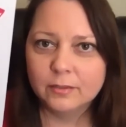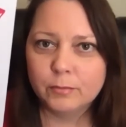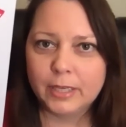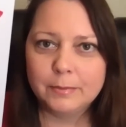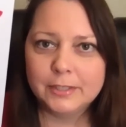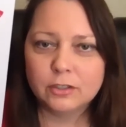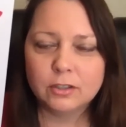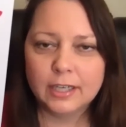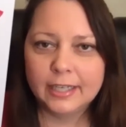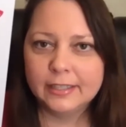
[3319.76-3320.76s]
babies
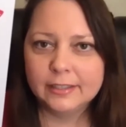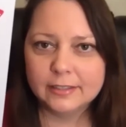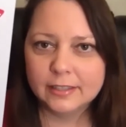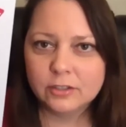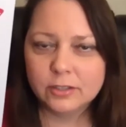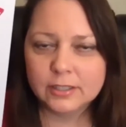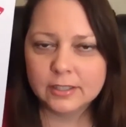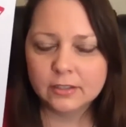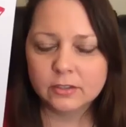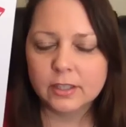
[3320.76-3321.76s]
crying, etc.,
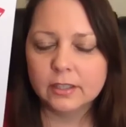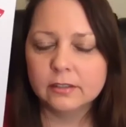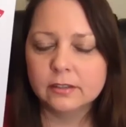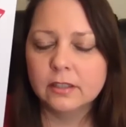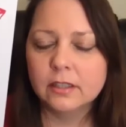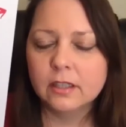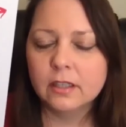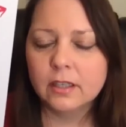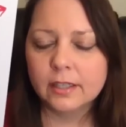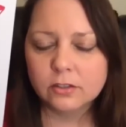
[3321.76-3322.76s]
etc.
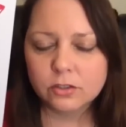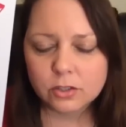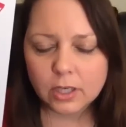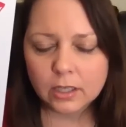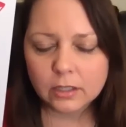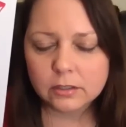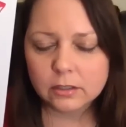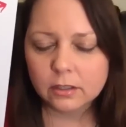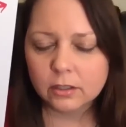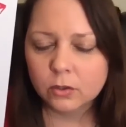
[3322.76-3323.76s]
Instruct
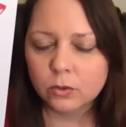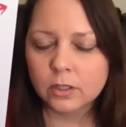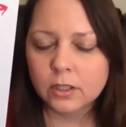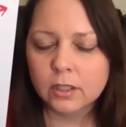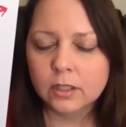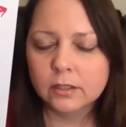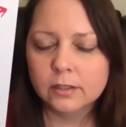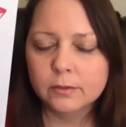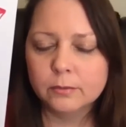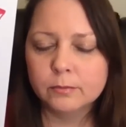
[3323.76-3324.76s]
your
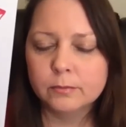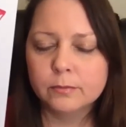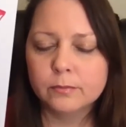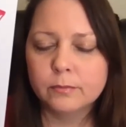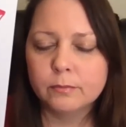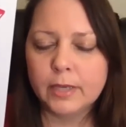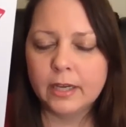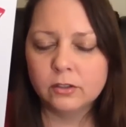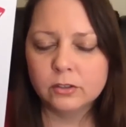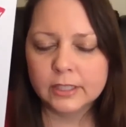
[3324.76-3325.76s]

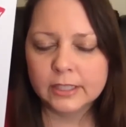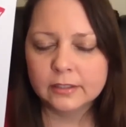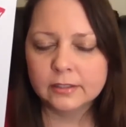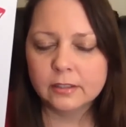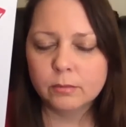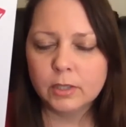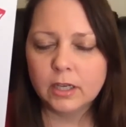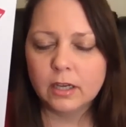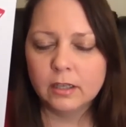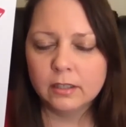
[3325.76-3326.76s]
boundaries to be
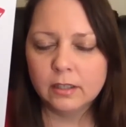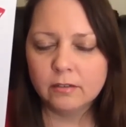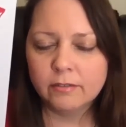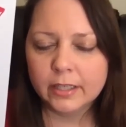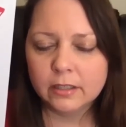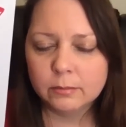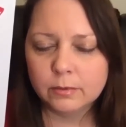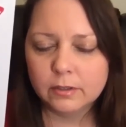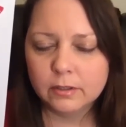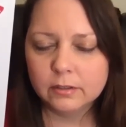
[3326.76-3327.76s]

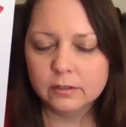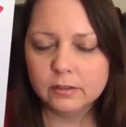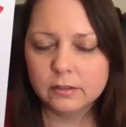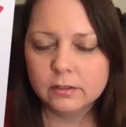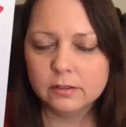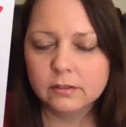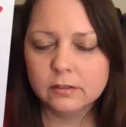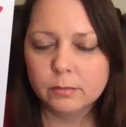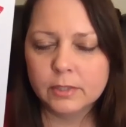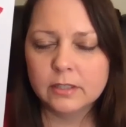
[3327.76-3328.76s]
unavailable,
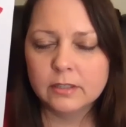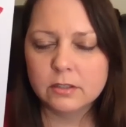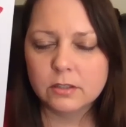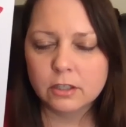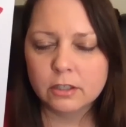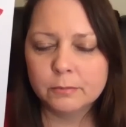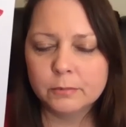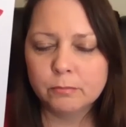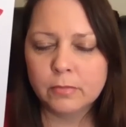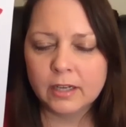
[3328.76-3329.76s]
to be disturbed
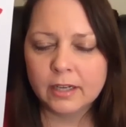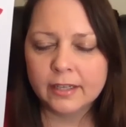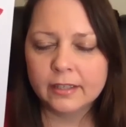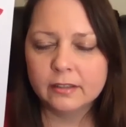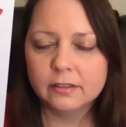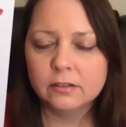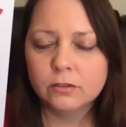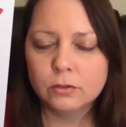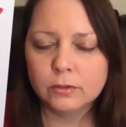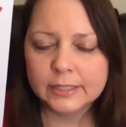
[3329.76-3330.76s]
by
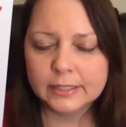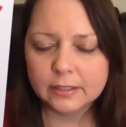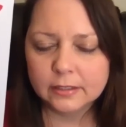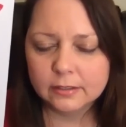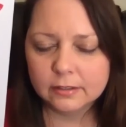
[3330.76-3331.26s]
noises,